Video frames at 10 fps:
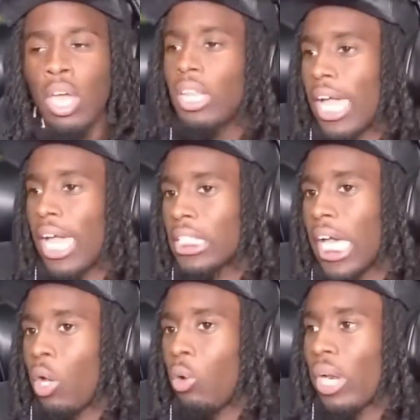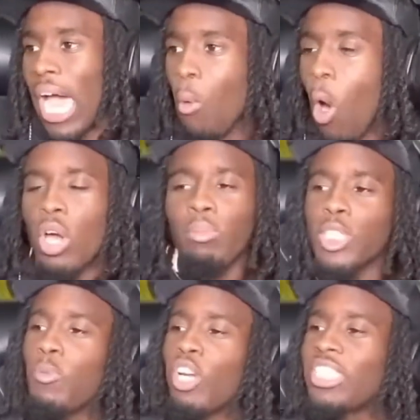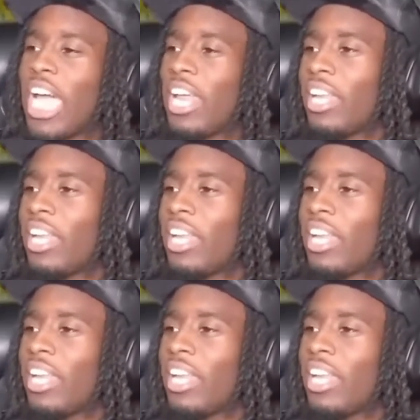Like, like when I woke up this morning, chat,